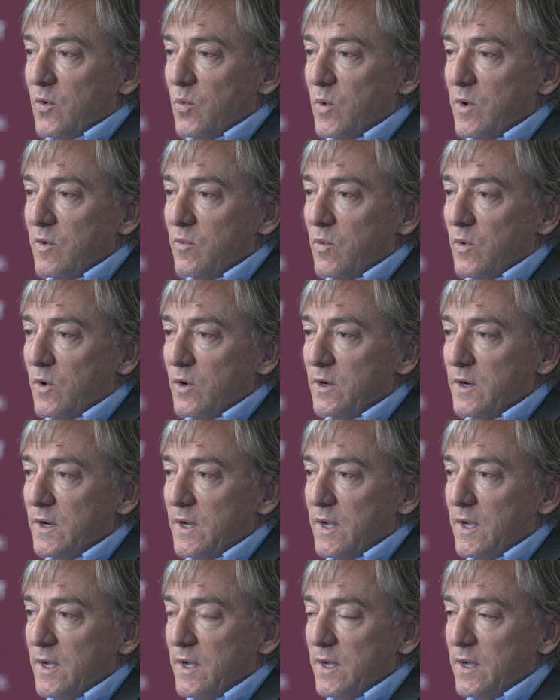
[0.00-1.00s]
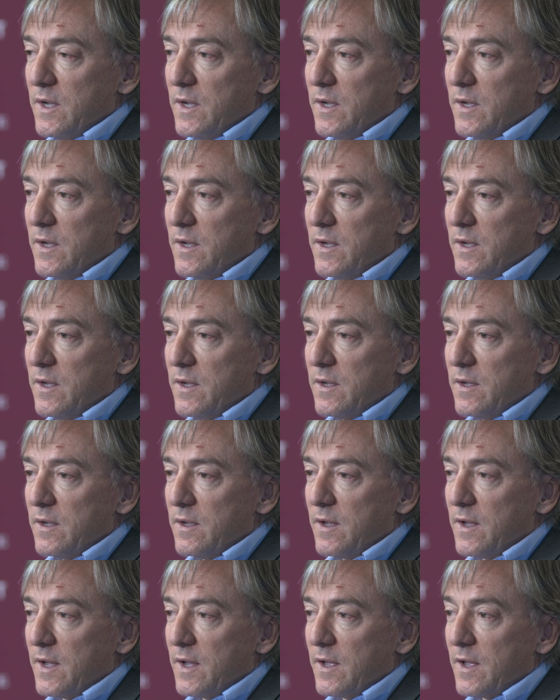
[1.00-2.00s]
we won
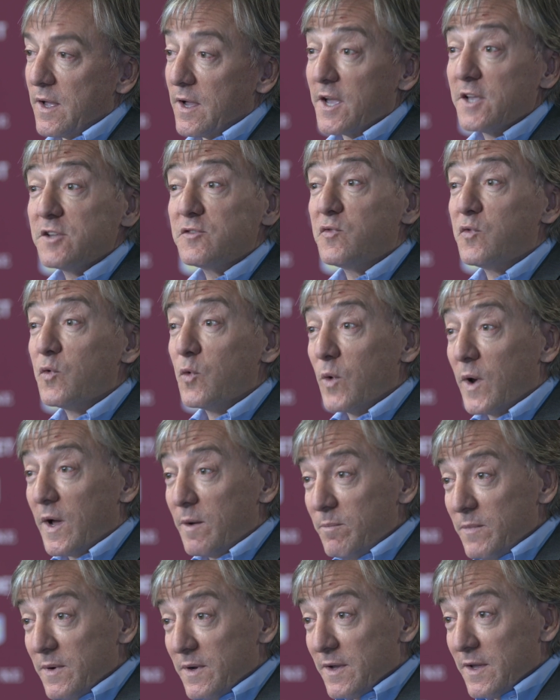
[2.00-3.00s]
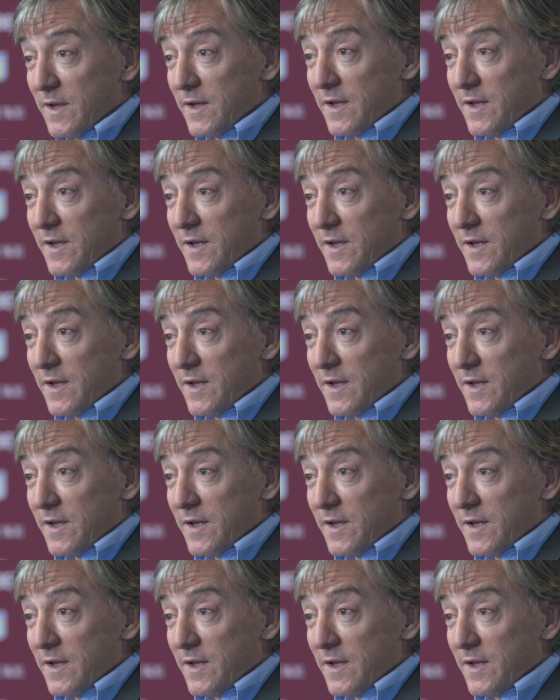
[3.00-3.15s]
uh, against Fulham